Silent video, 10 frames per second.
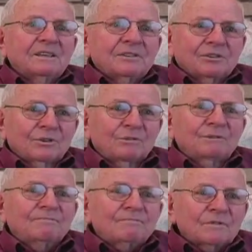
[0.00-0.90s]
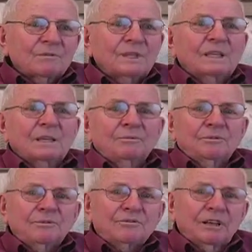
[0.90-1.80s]
So we got up to
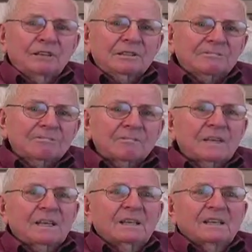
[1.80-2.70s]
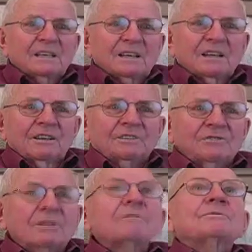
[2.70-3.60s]
their trailer, and Alice
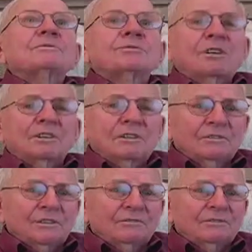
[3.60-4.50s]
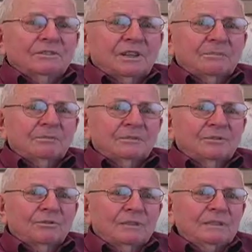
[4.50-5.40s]
took a shotgun off the top of the
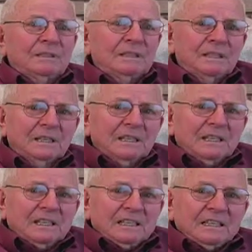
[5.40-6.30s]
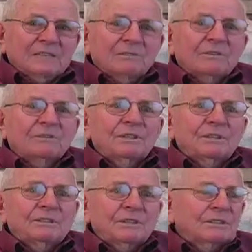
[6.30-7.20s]
door. He said, "We're going
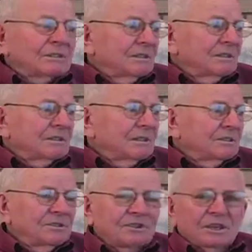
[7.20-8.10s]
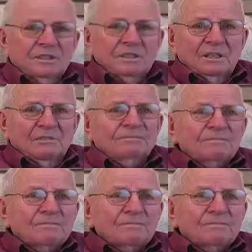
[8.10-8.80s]
down and get the chicken now."